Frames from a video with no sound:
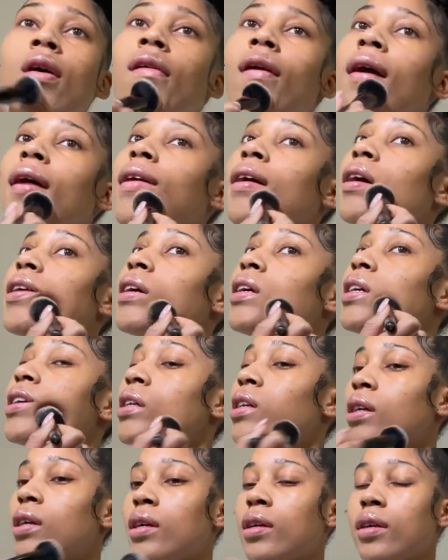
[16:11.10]

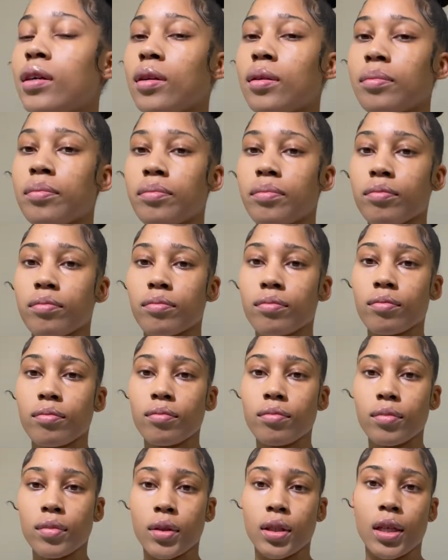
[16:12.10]
I am
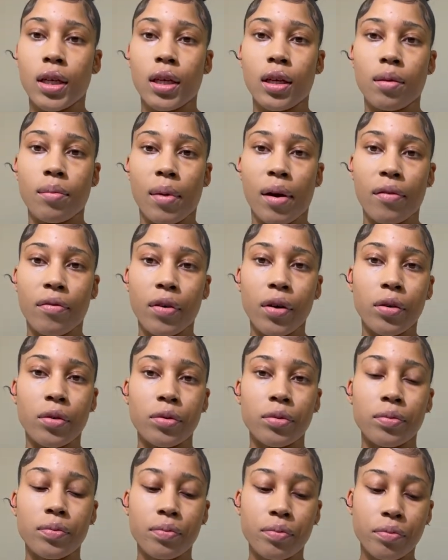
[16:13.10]
needing my
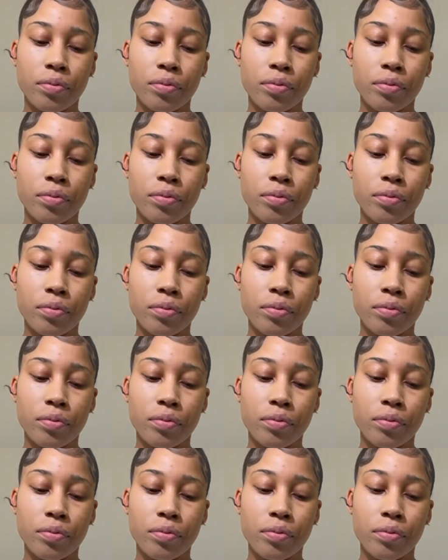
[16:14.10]
phone.